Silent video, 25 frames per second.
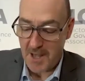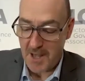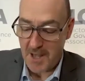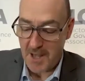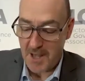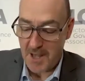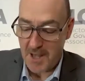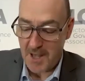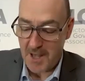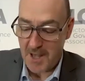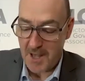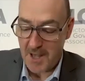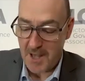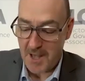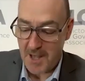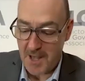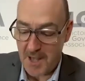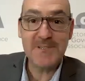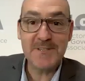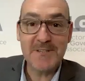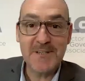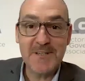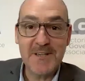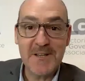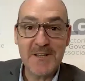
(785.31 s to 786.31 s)
and I look forward
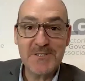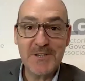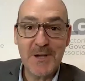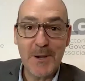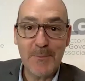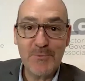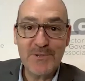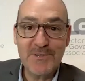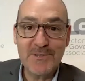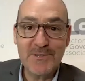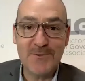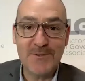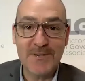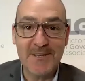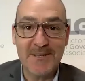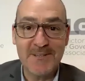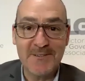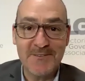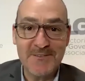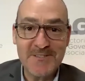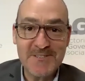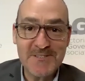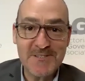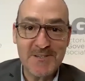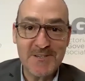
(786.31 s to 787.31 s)
to catching up with you
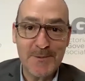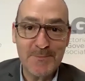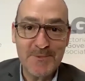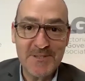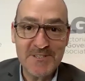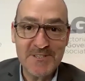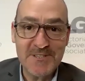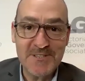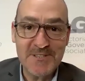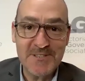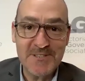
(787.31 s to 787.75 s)
again this time next